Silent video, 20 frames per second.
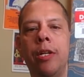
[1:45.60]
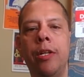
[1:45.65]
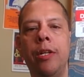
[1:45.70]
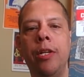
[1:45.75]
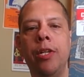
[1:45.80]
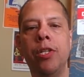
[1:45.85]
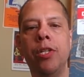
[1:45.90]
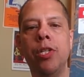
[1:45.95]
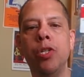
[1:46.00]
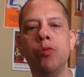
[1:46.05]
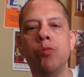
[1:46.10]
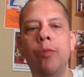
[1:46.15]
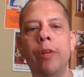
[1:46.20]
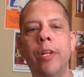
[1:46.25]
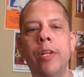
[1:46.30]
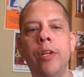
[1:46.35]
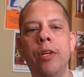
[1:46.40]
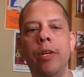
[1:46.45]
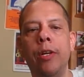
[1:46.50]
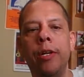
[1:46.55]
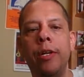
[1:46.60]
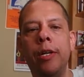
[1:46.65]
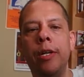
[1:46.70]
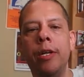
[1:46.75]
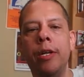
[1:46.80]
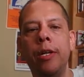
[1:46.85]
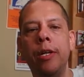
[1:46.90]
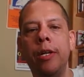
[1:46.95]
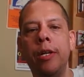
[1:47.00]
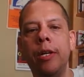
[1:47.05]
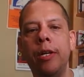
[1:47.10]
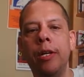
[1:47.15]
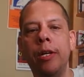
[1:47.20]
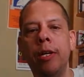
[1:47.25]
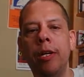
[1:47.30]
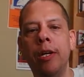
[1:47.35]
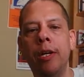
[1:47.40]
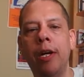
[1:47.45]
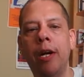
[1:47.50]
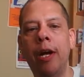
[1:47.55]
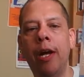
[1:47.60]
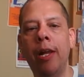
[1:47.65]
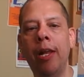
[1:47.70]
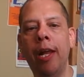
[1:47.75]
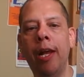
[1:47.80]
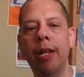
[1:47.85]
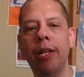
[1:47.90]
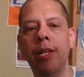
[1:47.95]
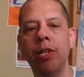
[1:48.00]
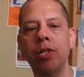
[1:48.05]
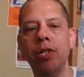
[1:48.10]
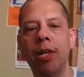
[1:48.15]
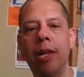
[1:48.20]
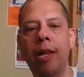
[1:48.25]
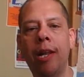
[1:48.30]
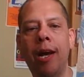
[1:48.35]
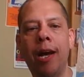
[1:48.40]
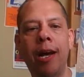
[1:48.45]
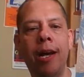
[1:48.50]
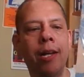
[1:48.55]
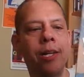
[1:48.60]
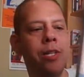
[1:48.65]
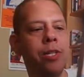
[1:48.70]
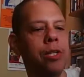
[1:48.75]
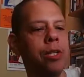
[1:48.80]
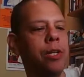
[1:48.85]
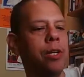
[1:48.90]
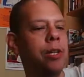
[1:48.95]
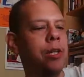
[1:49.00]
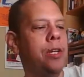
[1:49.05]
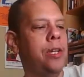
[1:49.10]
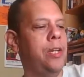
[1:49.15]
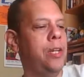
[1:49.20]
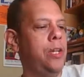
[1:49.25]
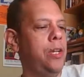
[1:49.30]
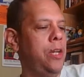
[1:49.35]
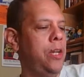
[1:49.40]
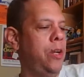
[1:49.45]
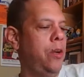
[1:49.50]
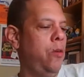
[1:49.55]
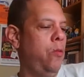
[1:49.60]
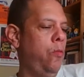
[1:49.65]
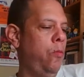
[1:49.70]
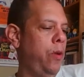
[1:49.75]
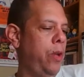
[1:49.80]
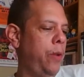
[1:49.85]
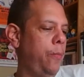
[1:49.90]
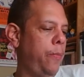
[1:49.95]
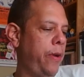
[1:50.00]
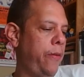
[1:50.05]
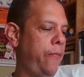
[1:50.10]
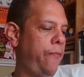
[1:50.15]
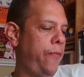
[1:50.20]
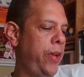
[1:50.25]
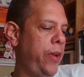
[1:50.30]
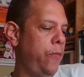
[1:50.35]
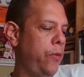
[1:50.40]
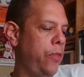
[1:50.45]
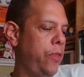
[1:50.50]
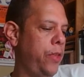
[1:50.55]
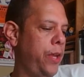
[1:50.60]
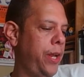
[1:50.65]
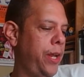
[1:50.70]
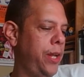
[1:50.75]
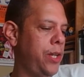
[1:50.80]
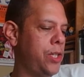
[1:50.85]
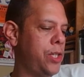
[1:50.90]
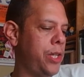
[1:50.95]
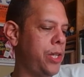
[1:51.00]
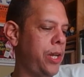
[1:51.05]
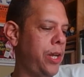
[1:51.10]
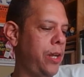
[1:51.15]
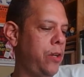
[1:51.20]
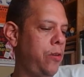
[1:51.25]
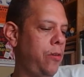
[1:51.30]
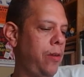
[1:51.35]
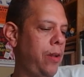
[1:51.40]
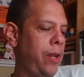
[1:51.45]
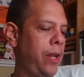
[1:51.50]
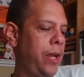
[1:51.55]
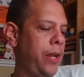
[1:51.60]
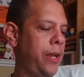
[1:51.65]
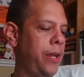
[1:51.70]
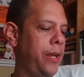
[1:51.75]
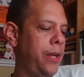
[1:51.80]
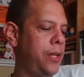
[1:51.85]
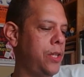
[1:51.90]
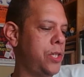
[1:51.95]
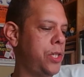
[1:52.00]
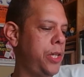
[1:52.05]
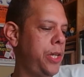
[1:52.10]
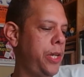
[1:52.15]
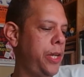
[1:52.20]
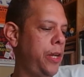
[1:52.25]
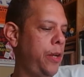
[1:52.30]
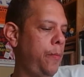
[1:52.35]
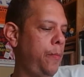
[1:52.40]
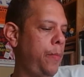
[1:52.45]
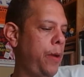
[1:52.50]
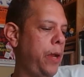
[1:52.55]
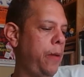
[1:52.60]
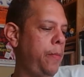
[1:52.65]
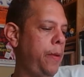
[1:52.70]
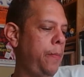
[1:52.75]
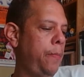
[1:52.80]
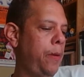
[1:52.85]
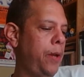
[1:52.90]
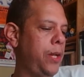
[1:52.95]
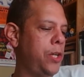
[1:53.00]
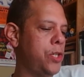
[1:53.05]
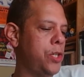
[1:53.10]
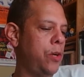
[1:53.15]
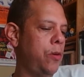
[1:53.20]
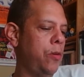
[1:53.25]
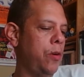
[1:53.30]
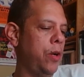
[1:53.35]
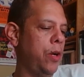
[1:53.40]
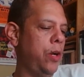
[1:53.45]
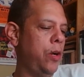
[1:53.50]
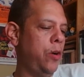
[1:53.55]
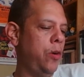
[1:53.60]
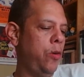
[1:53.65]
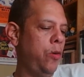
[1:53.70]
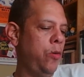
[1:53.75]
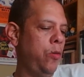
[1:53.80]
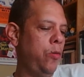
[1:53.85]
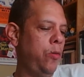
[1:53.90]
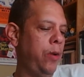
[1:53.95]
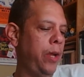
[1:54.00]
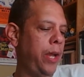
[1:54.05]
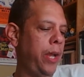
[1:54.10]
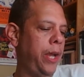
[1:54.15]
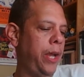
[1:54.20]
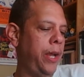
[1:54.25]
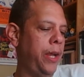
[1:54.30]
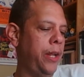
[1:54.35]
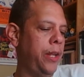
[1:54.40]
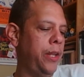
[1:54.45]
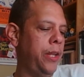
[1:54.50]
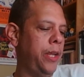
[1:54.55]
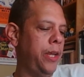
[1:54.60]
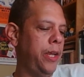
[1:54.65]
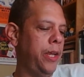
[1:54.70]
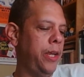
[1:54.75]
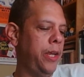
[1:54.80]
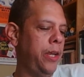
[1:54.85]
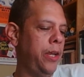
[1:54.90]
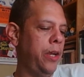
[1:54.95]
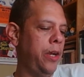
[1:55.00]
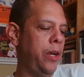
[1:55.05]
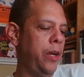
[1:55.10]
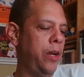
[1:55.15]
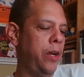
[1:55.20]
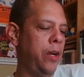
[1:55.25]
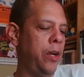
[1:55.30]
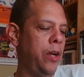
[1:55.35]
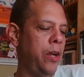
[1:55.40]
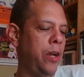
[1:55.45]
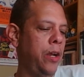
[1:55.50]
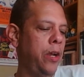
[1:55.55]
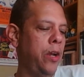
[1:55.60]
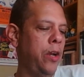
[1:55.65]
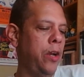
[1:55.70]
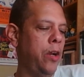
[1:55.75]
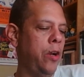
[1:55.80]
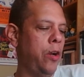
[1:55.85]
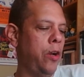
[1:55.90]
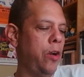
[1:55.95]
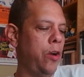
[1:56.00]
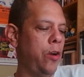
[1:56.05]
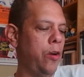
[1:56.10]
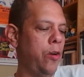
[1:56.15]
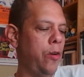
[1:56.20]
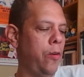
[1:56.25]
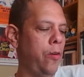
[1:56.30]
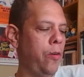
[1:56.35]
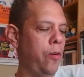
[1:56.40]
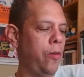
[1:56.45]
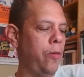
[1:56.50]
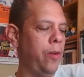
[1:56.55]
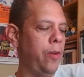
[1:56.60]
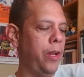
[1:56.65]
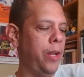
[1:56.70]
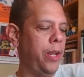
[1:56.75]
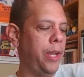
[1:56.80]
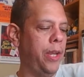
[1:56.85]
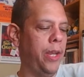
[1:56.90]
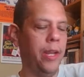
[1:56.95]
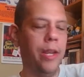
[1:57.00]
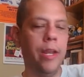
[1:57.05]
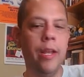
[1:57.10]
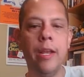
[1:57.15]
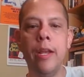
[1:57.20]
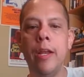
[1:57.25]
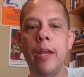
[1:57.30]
This is really good. I like this a lot. One of my favorite things that I do like is the Baby Please Don't Go and the uh, early